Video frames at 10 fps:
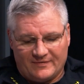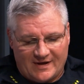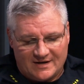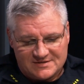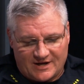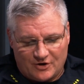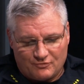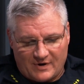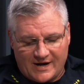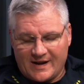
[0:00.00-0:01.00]
that is a
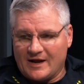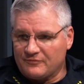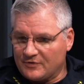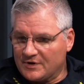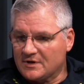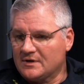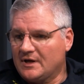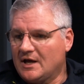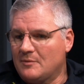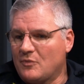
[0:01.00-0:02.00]
great effort.
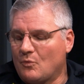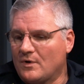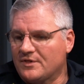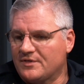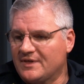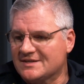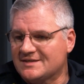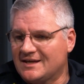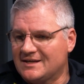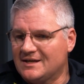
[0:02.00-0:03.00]
But one of the things
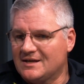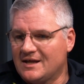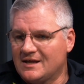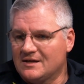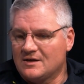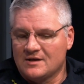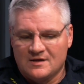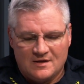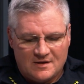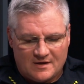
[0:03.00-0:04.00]
they did in
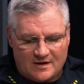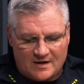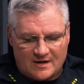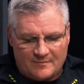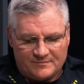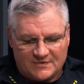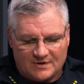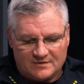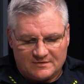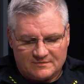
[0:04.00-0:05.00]

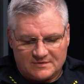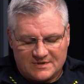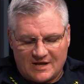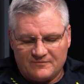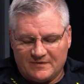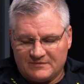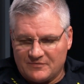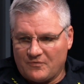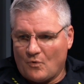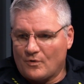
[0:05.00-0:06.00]

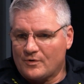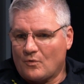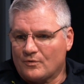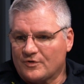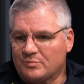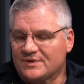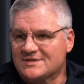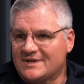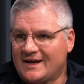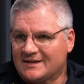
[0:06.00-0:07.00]
1054, or the
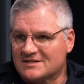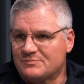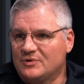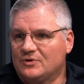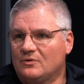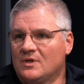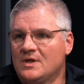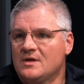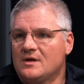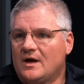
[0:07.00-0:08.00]
Police Tactics Bill,
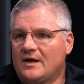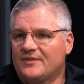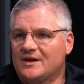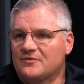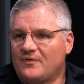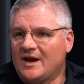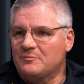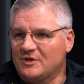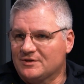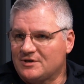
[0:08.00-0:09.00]
they
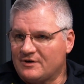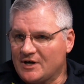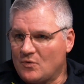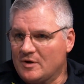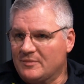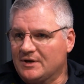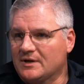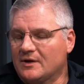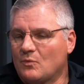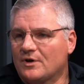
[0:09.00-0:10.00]
defined military equipment.
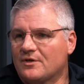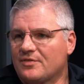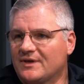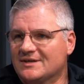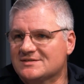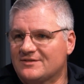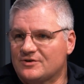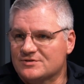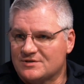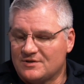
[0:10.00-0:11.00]
And one of the things
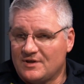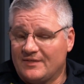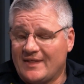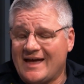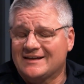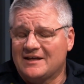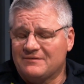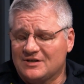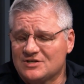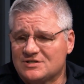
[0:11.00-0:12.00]
in that
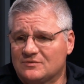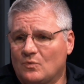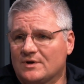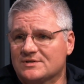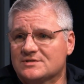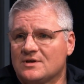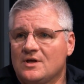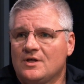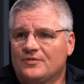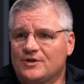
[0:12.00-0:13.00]
definition was
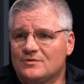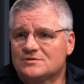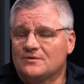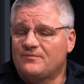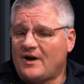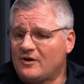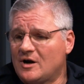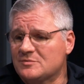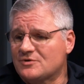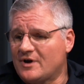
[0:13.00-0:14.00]
the use of
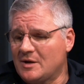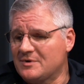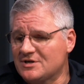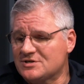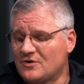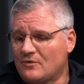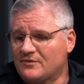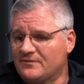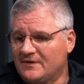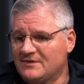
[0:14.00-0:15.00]
firearms or ammunition
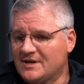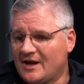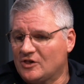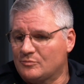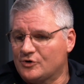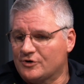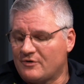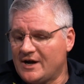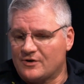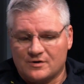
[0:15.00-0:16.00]
over 50 caliber or
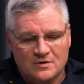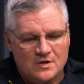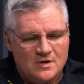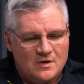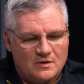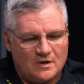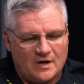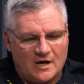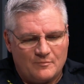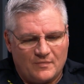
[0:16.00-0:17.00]
greater.
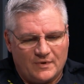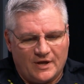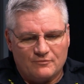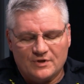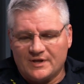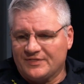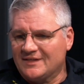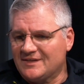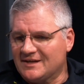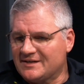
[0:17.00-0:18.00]
And really, I
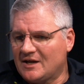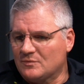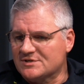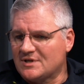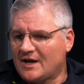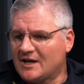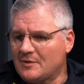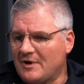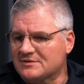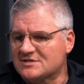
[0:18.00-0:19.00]
think the intent was talking
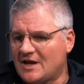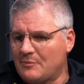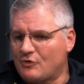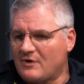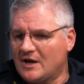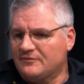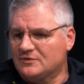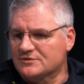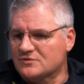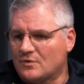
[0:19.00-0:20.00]
about sniper
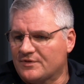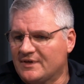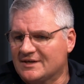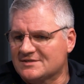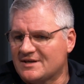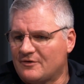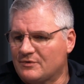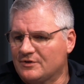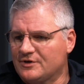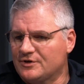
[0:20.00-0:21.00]
rifles or things that
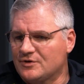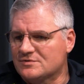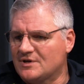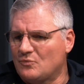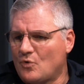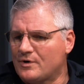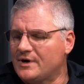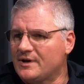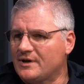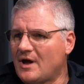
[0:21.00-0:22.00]
really are used in war
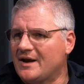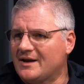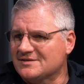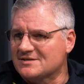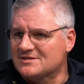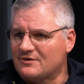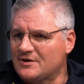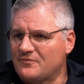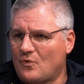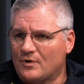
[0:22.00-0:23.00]
and not
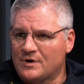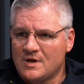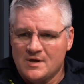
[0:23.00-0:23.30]
necessary for